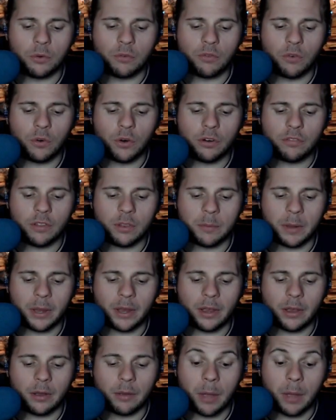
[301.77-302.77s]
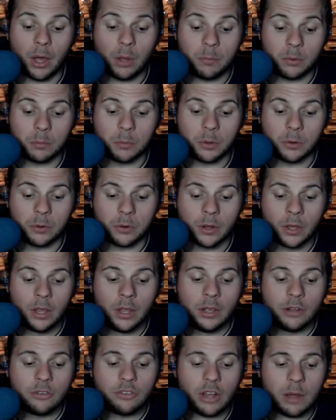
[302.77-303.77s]
4 filled by Malibu Moon,
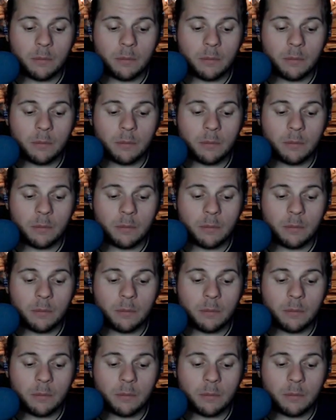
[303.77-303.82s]
Chad